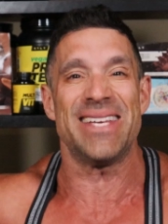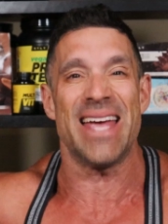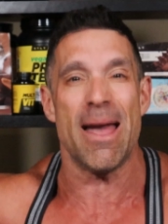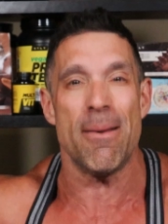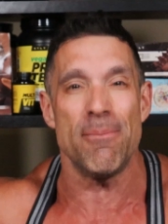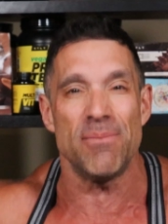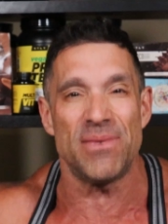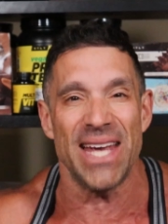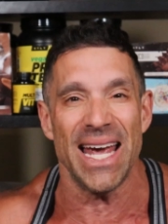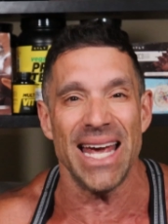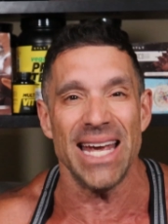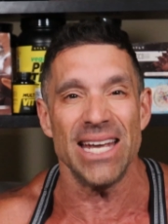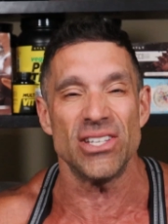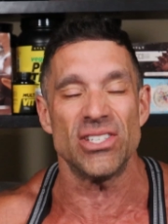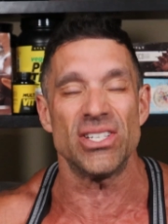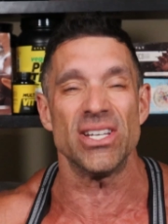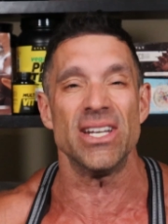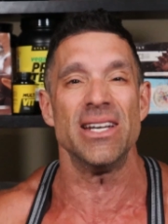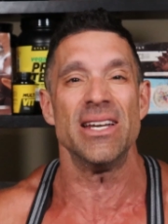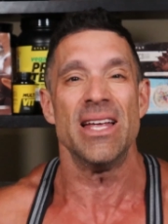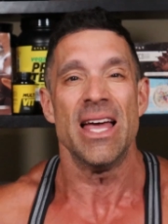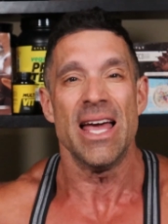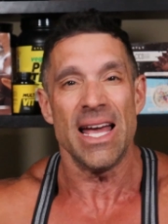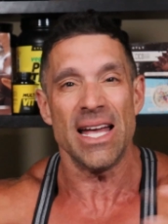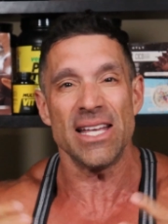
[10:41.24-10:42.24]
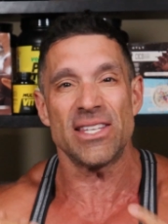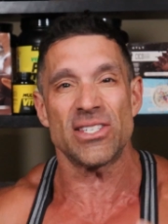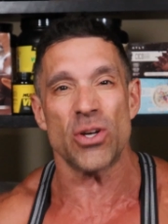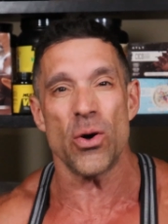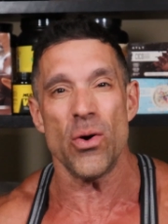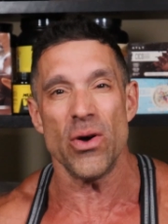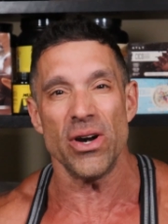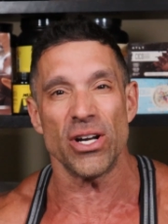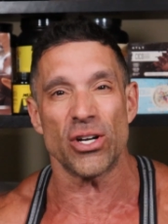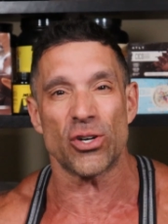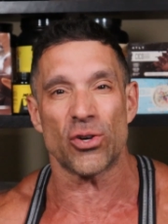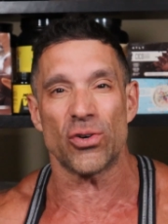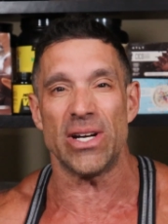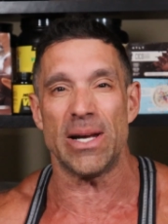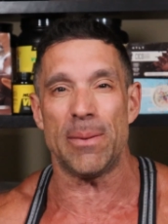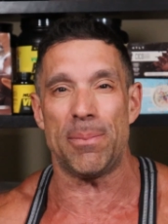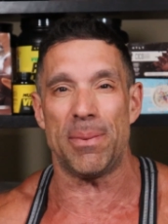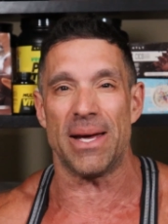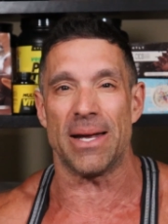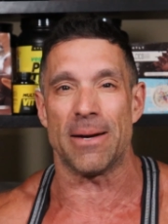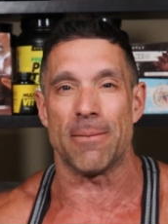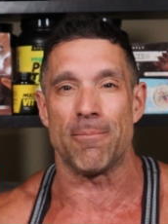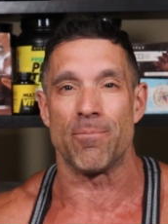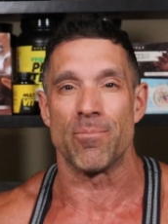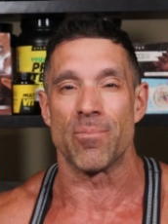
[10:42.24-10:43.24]
temptation it's going to
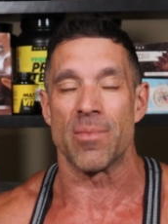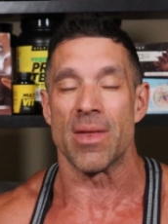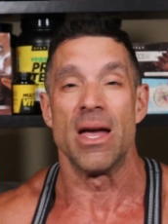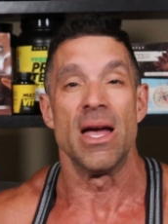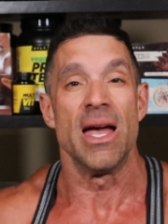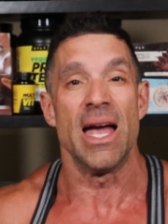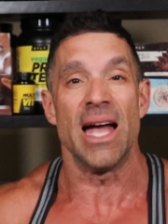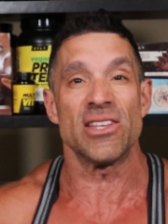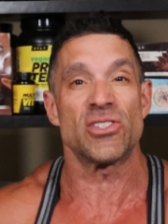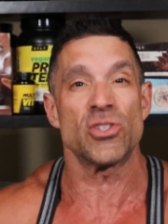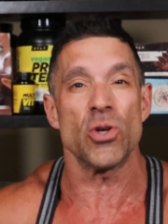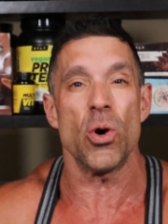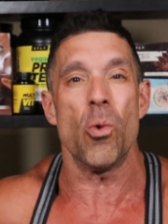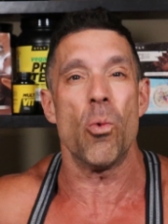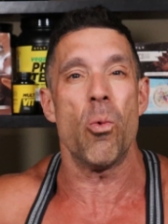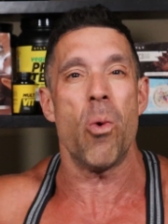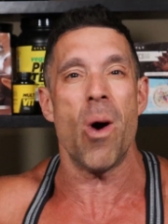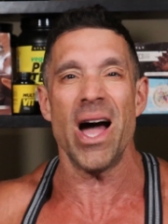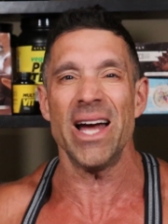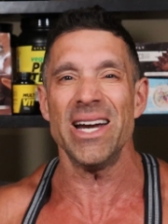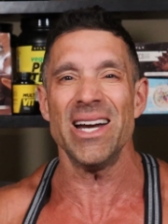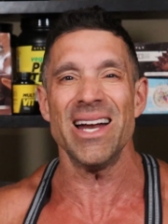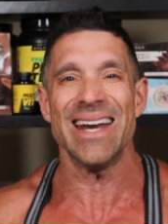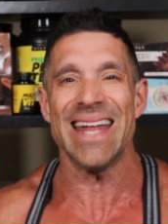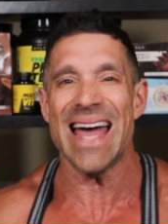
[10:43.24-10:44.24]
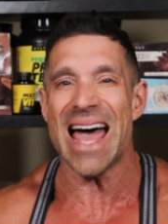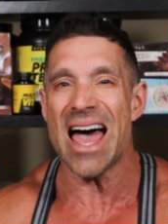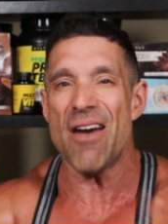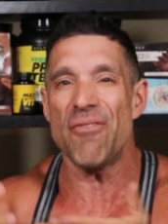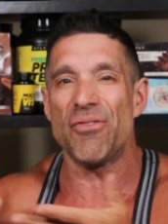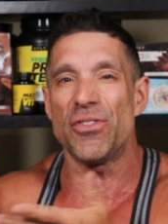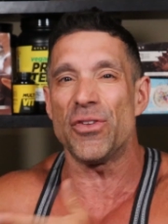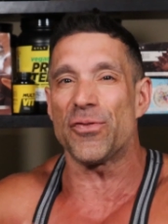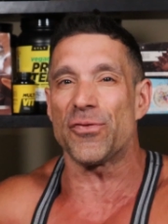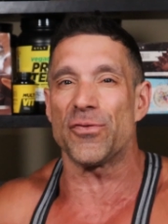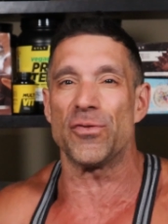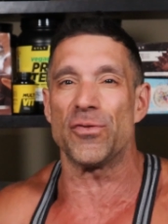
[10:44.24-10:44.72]
creep in. And so why not have the